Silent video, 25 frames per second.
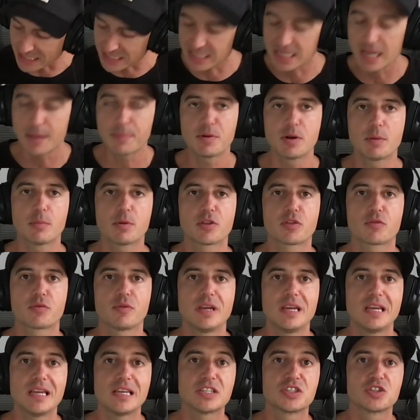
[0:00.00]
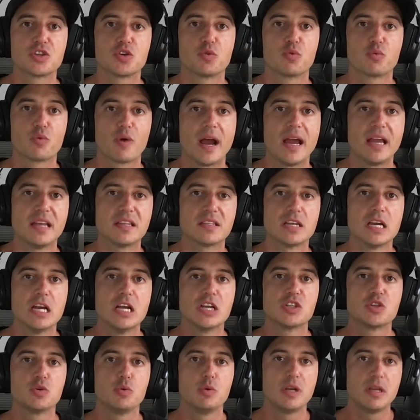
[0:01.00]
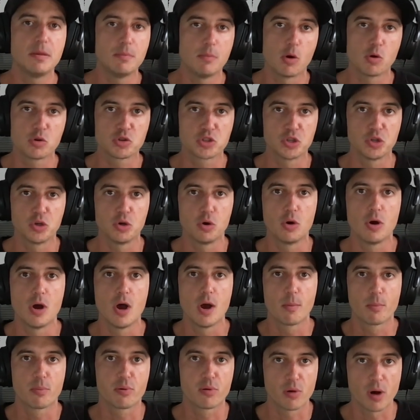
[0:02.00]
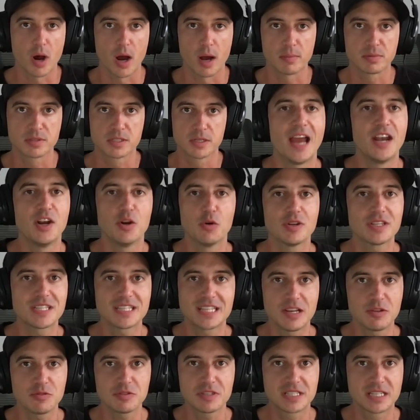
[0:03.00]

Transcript: step number 3 is to write to an emotional prompt. I know it sounds